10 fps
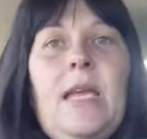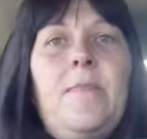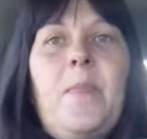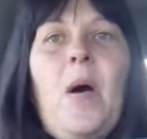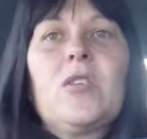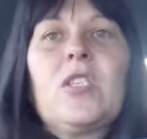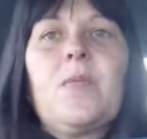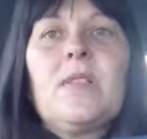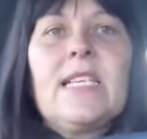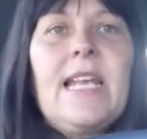
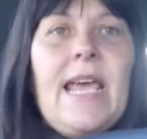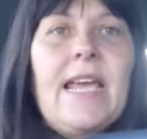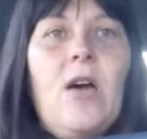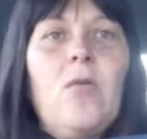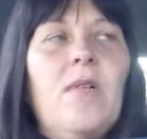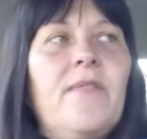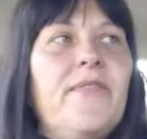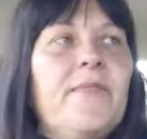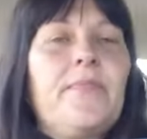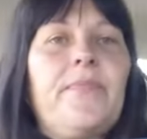impossible to let go
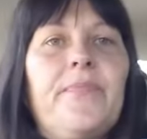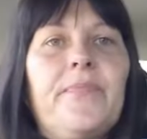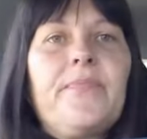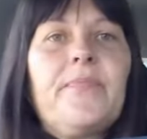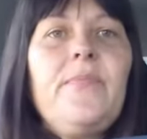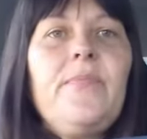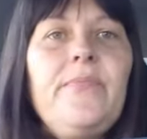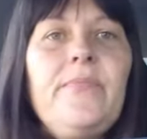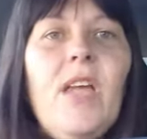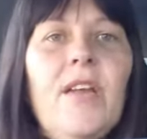of.
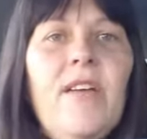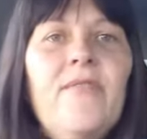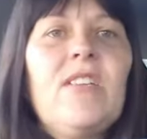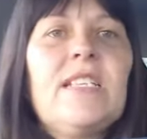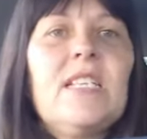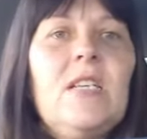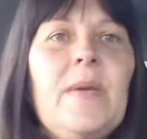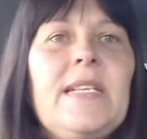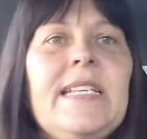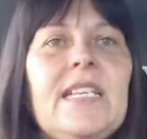I've recently
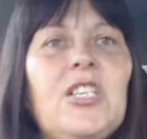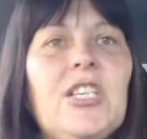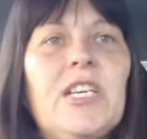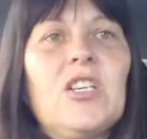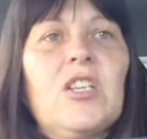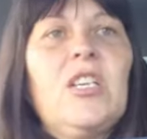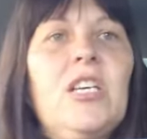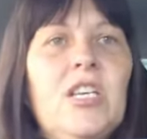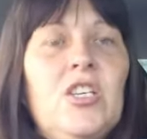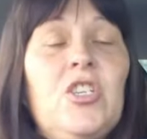been
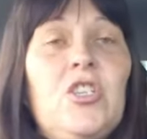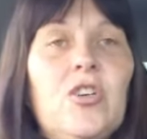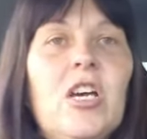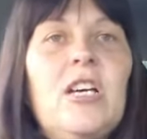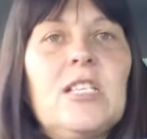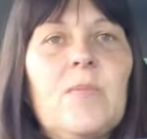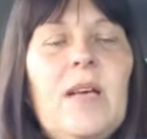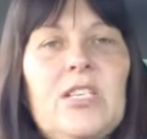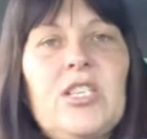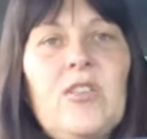ditching sugar as
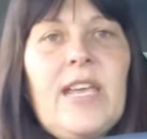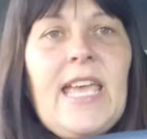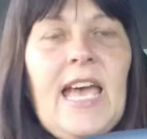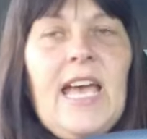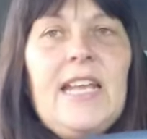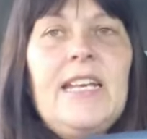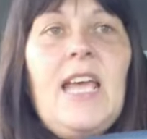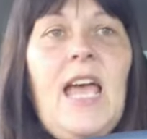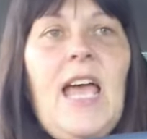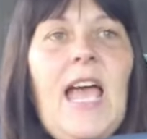much as I can
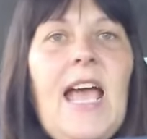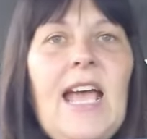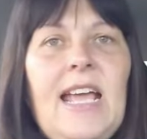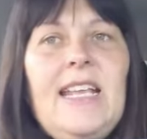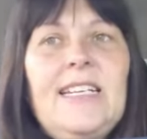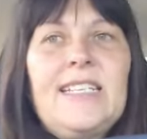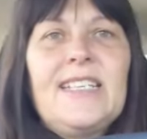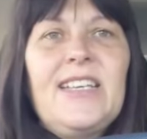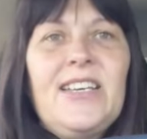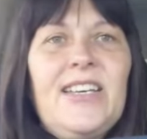
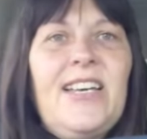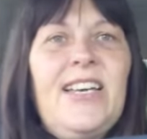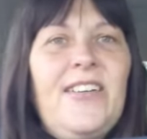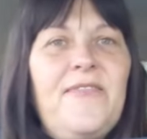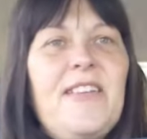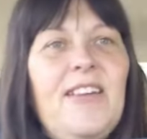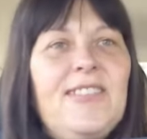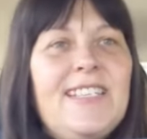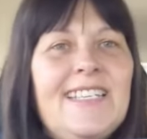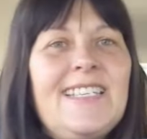and I've
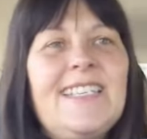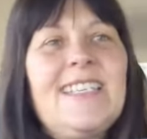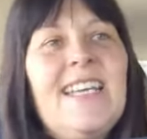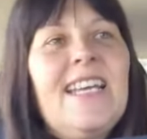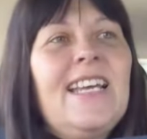noticed